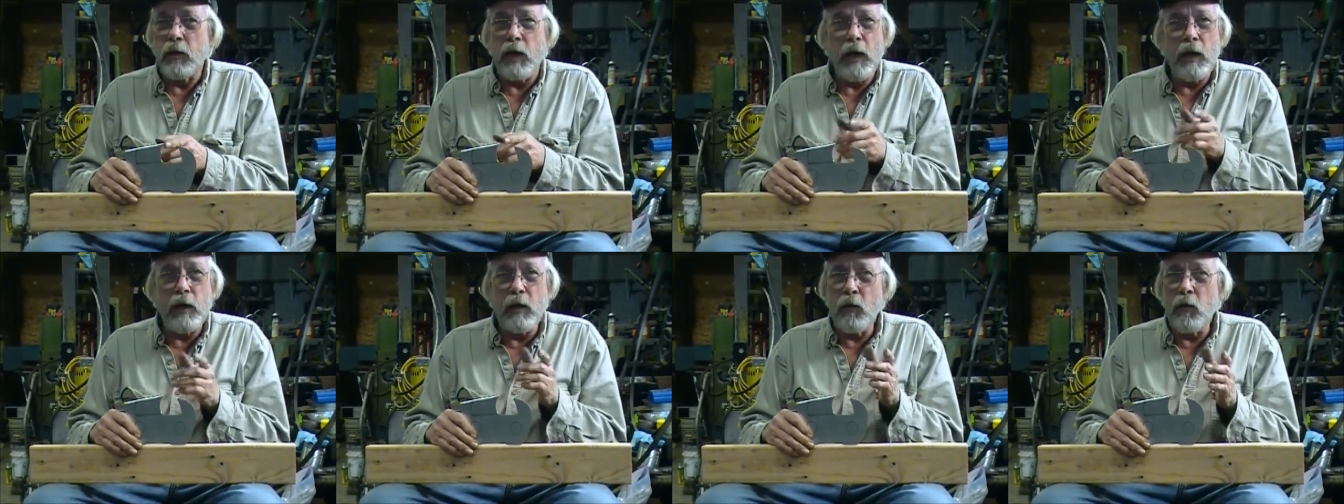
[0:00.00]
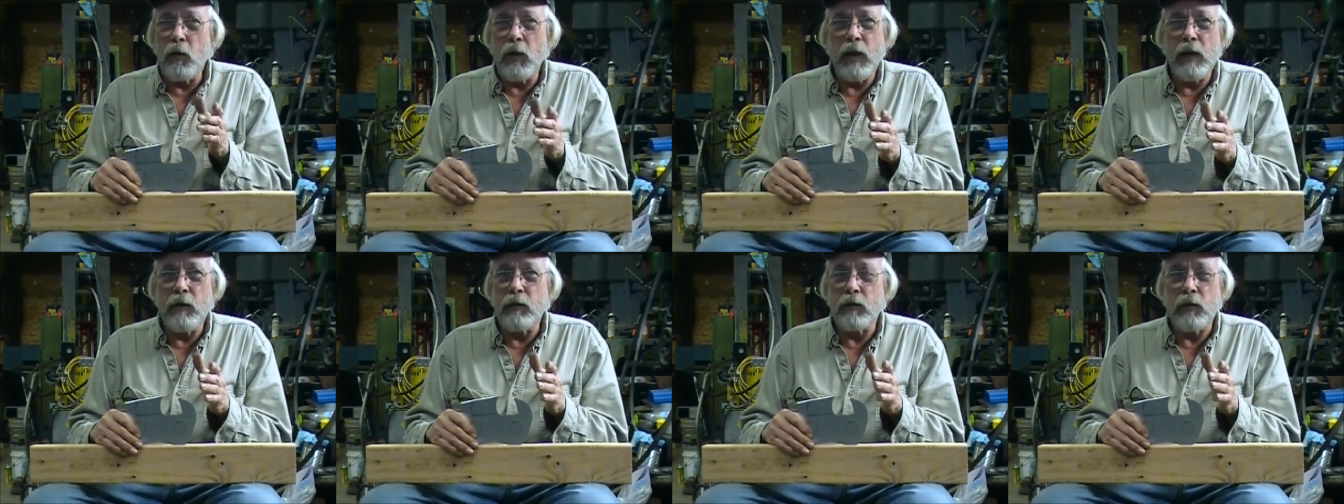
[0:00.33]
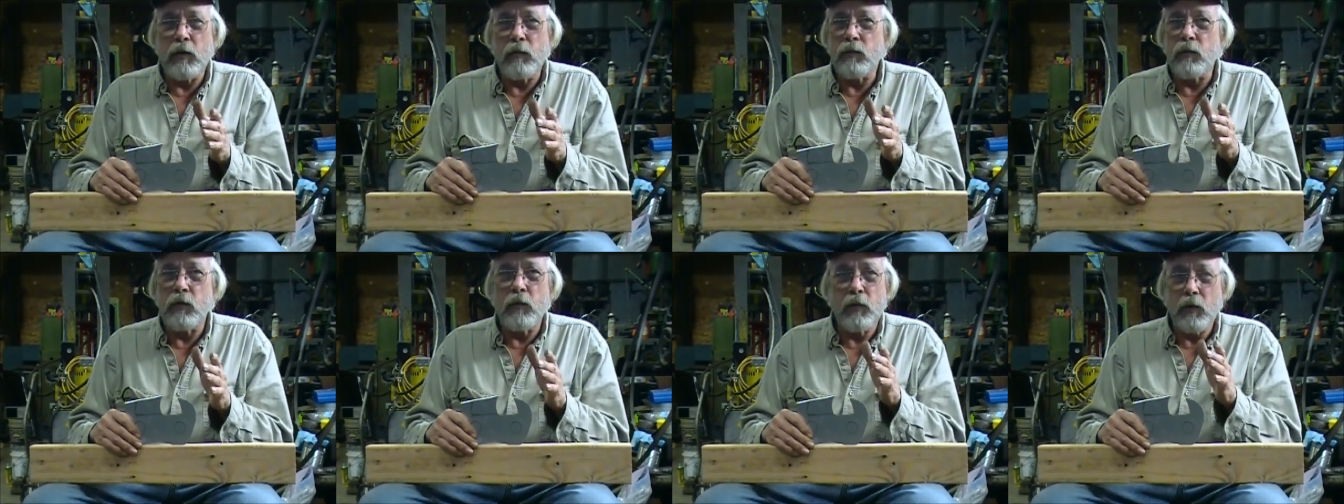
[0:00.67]
Ain't no hands
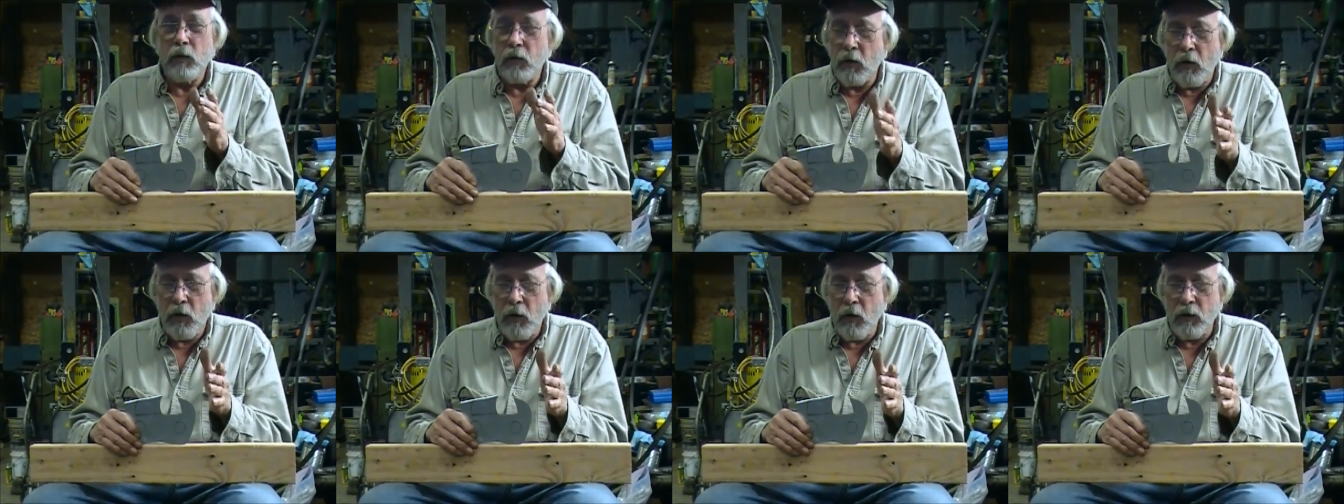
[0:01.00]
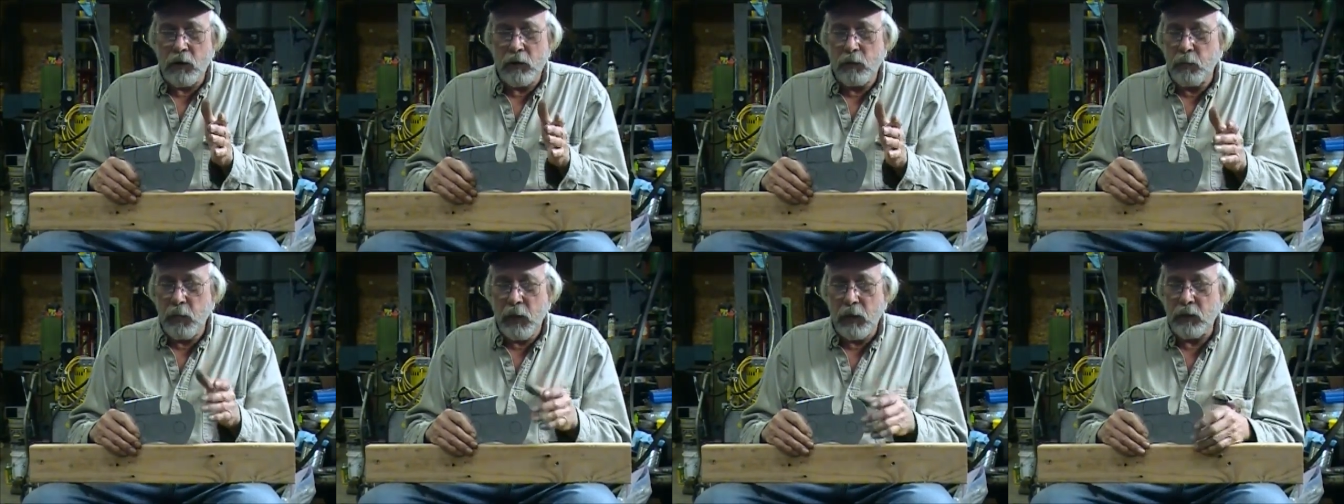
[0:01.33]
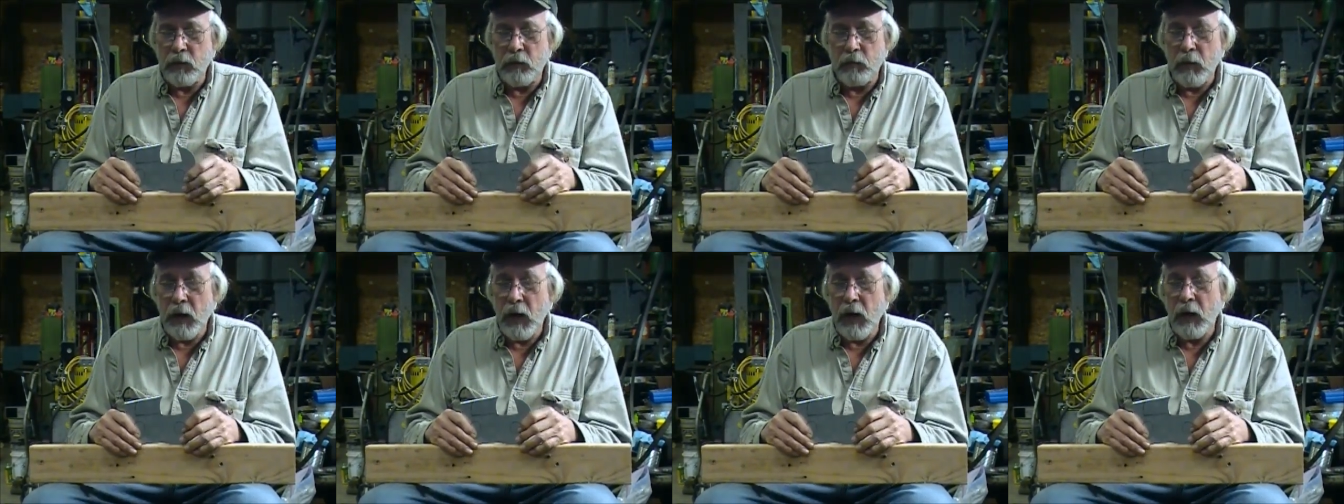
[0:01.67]
up, NARS
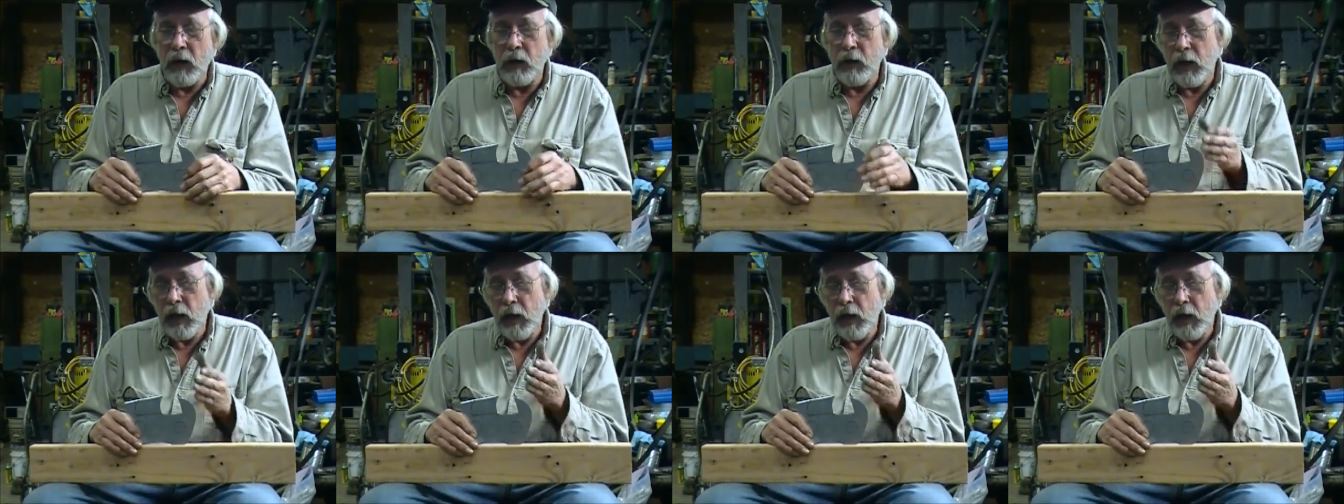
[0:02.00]
butts about it.